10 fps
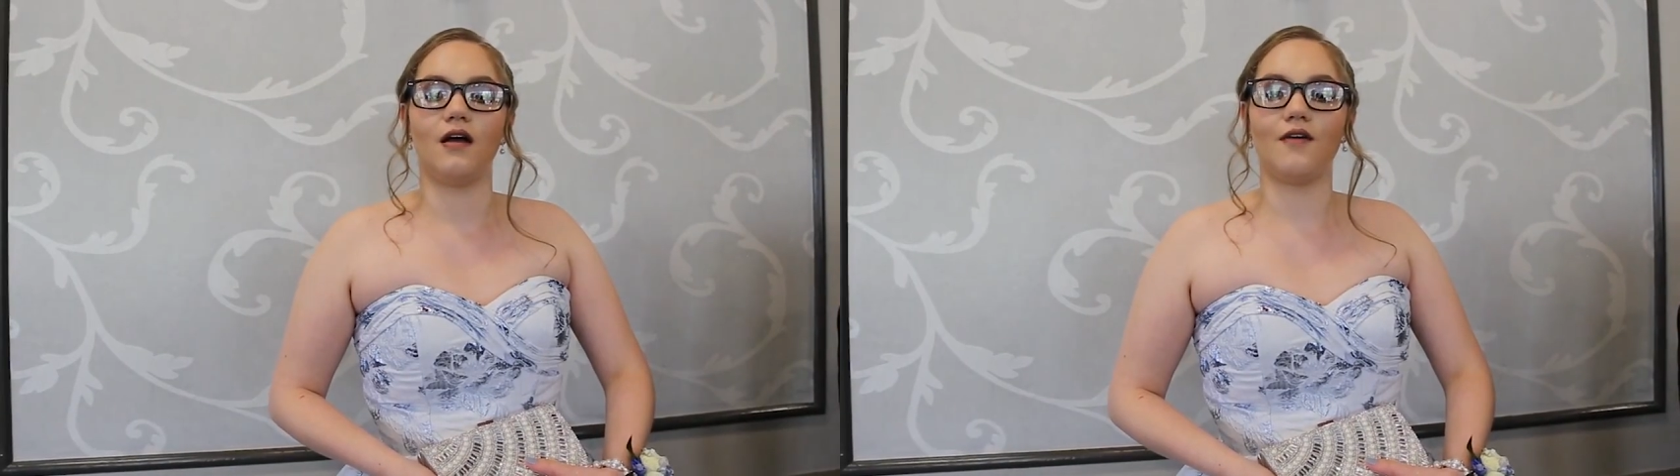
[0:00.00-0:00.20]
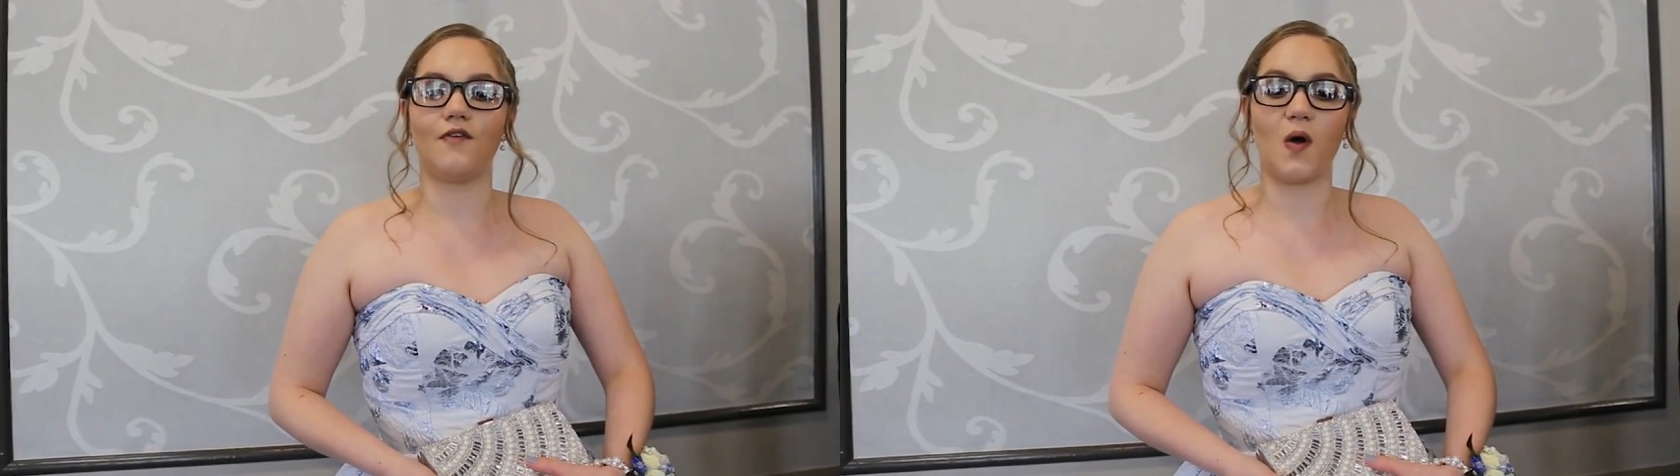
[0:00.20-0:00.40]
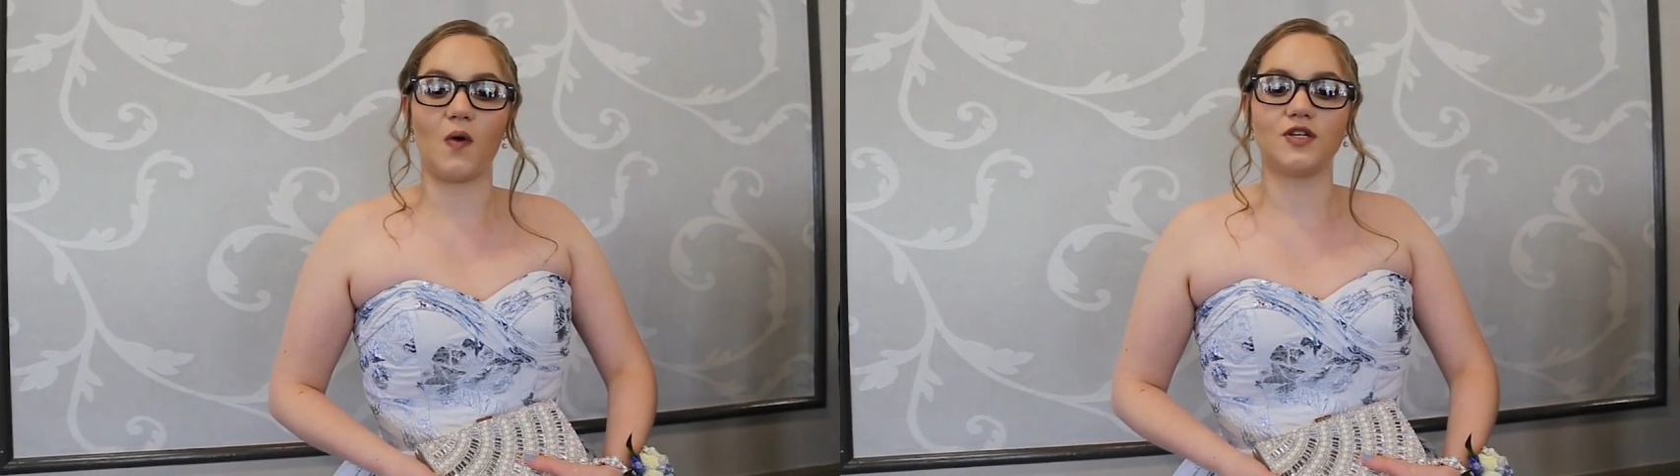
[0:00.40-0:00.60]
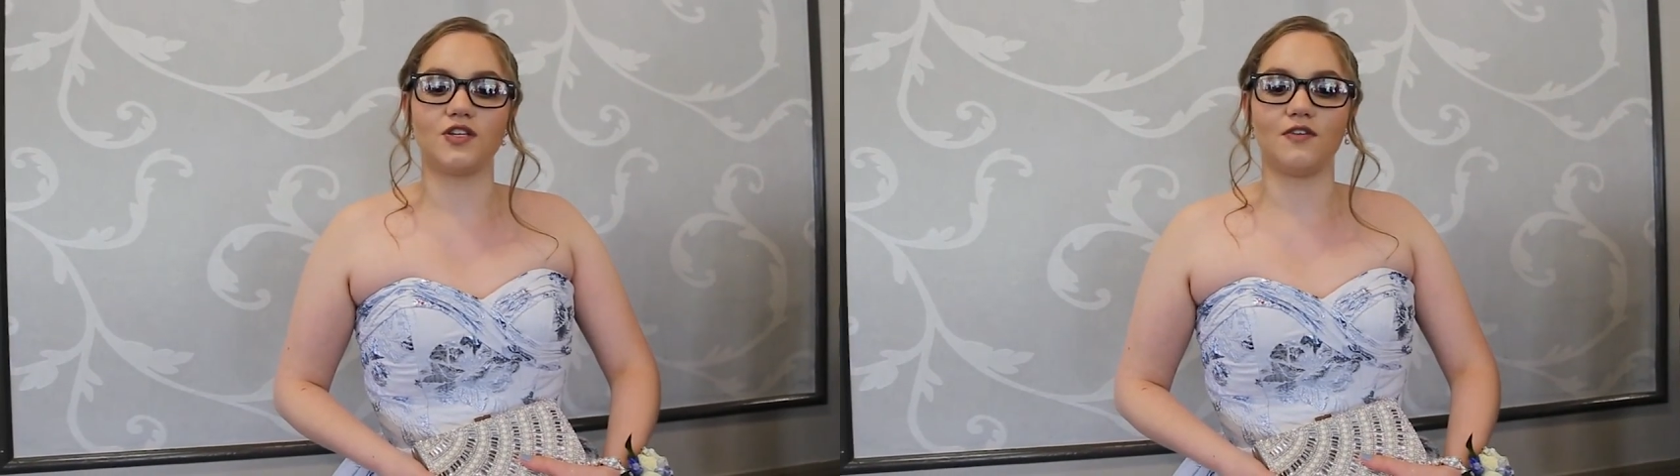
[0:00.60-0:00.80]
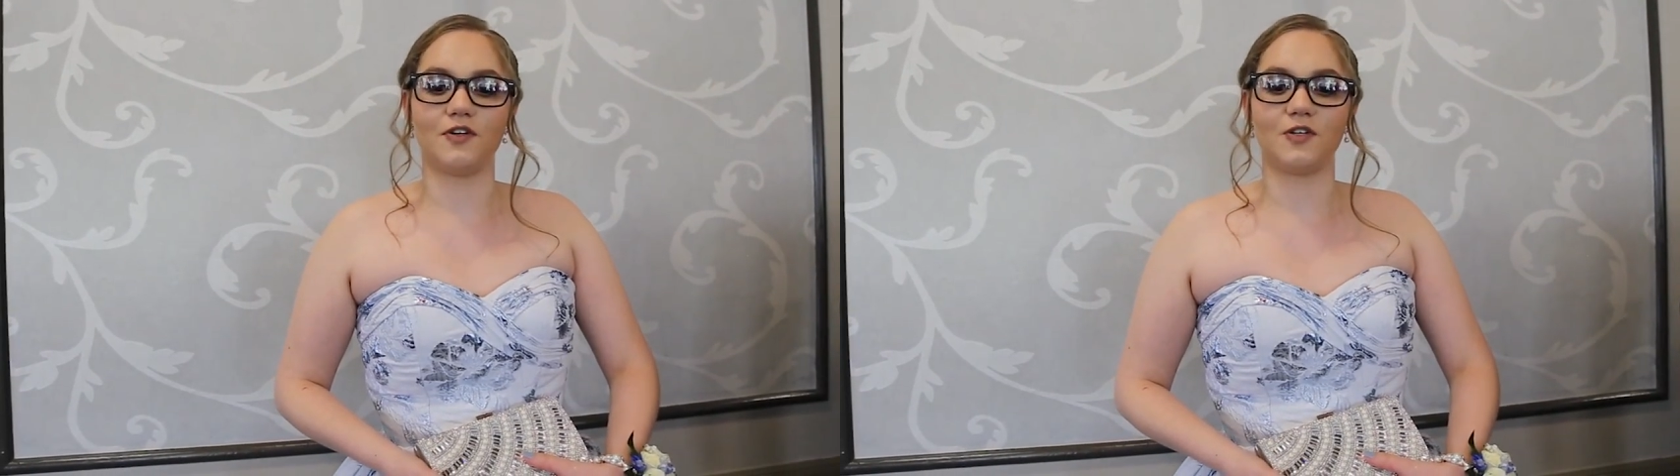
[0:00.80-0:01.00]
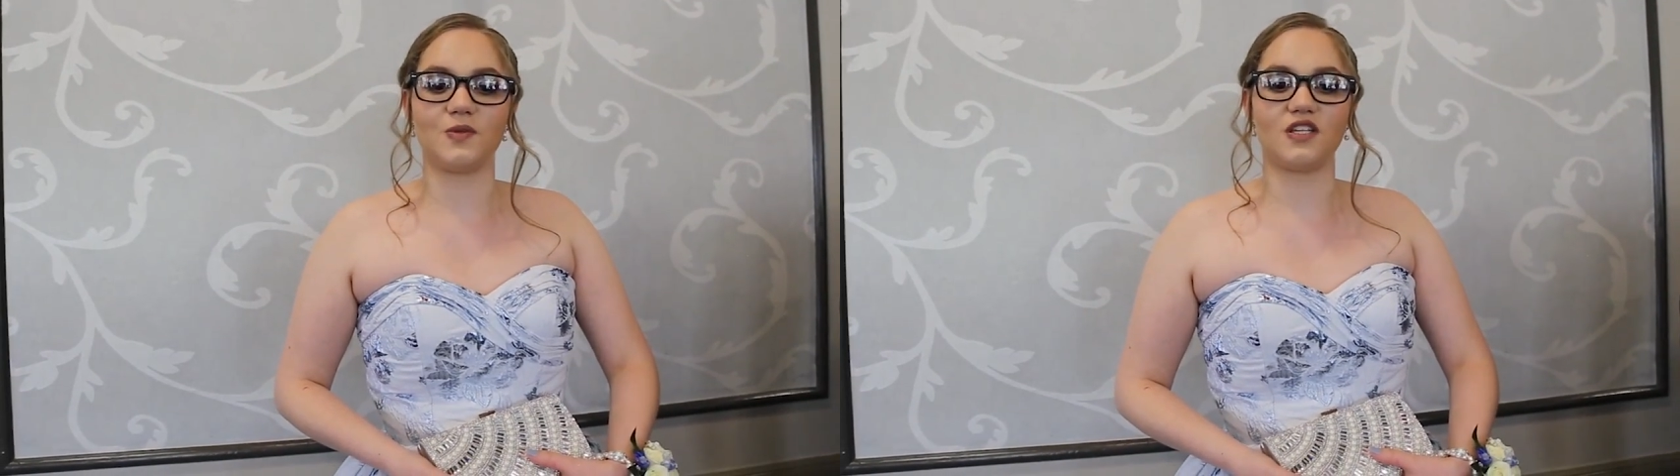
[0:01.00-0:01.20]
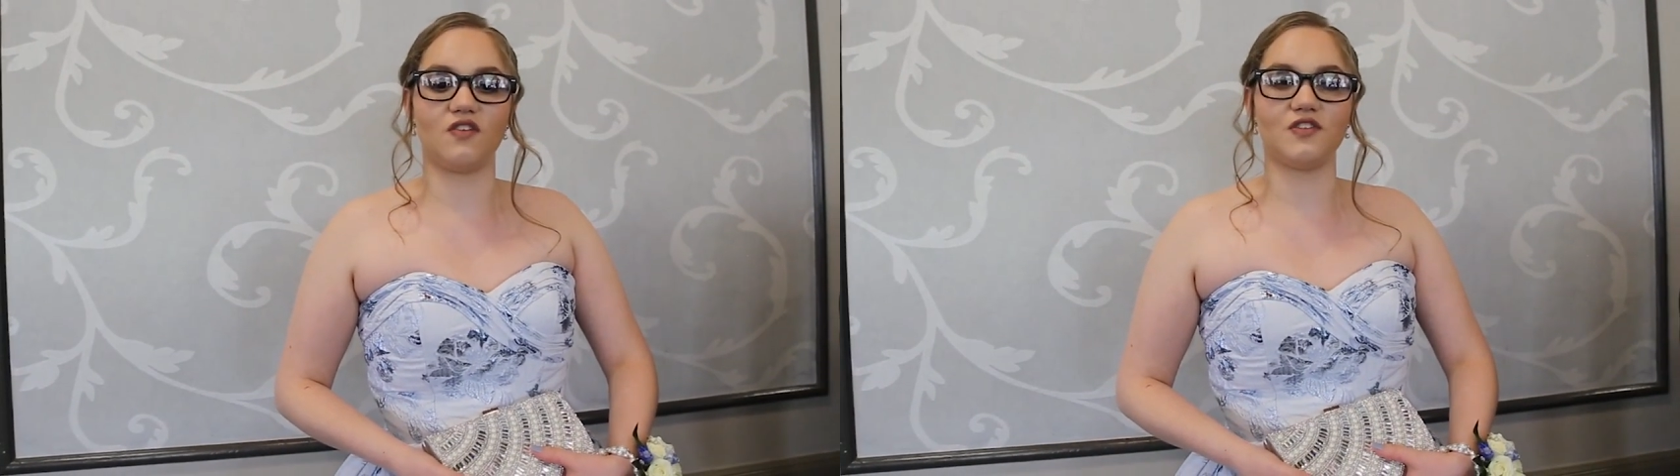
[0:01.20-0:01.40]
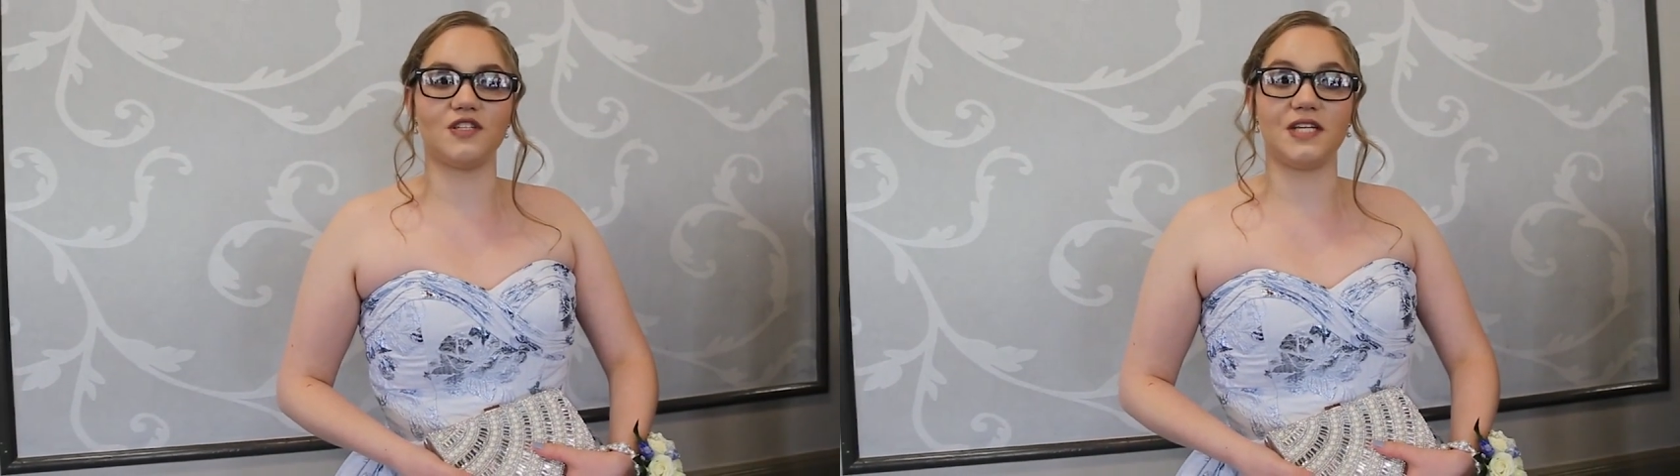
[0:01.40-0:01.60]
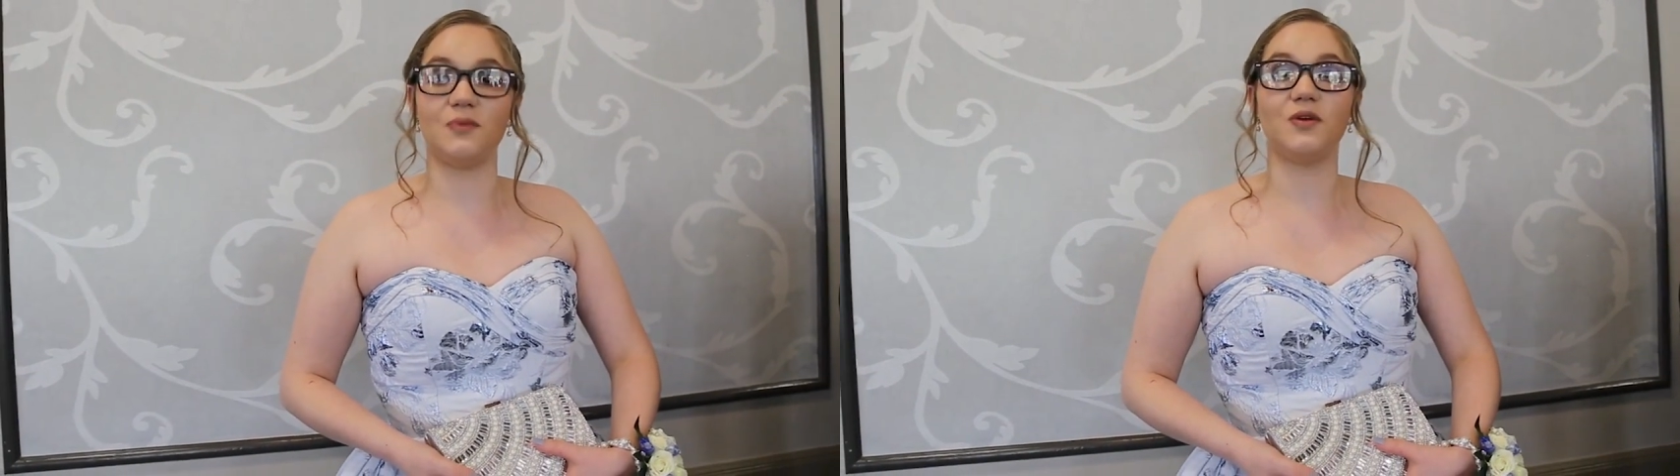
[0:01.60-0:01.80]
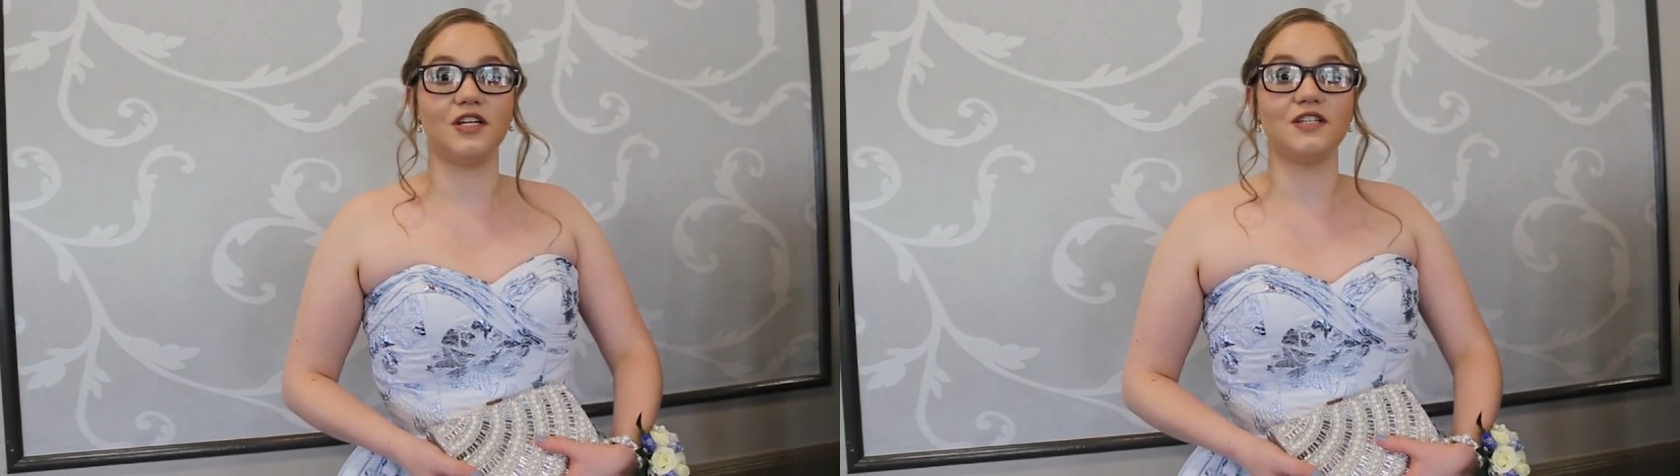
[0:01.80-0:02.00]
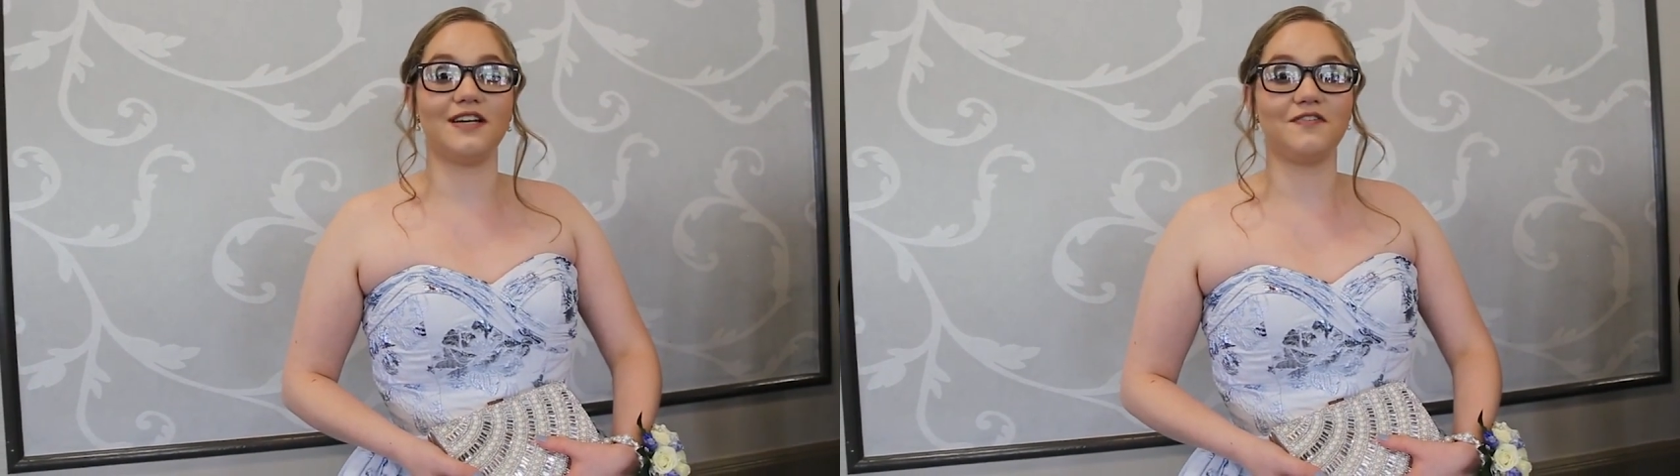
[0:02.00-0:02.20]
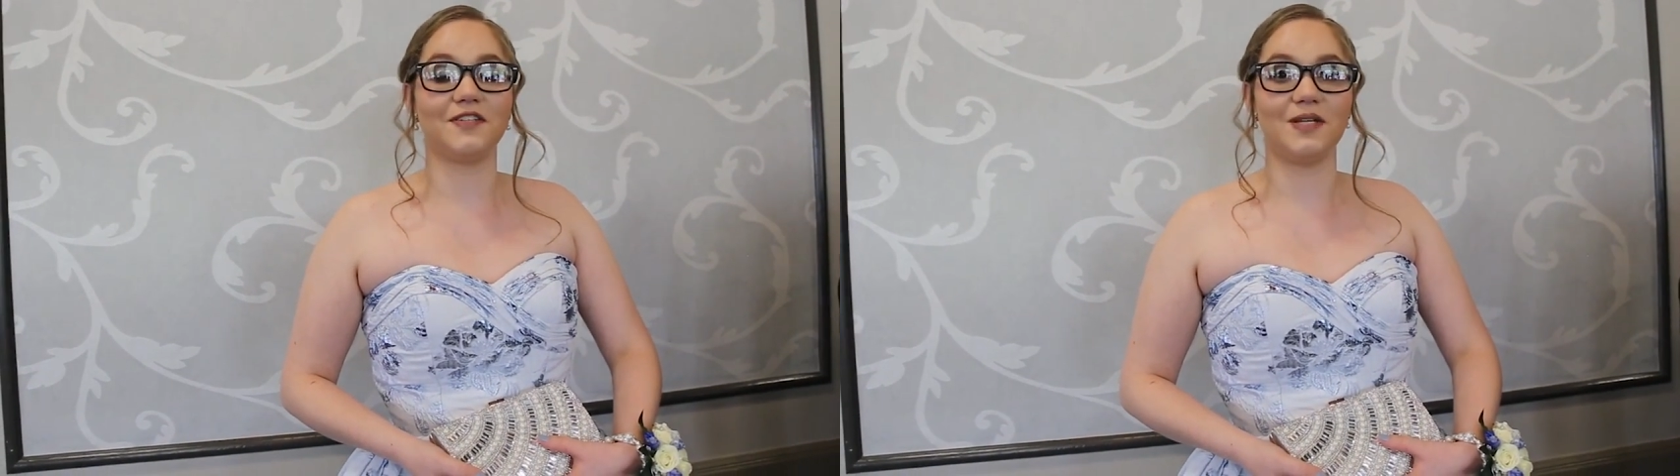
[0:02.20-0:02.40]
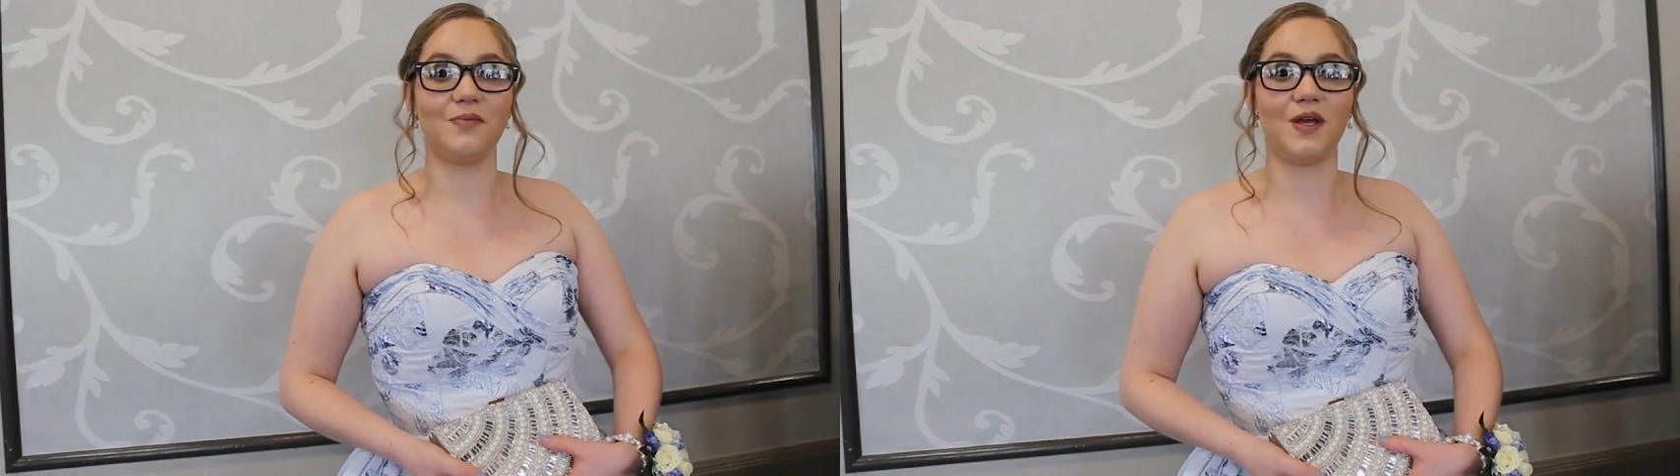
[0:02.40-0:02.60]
have always suffered with self-esteem and it definitely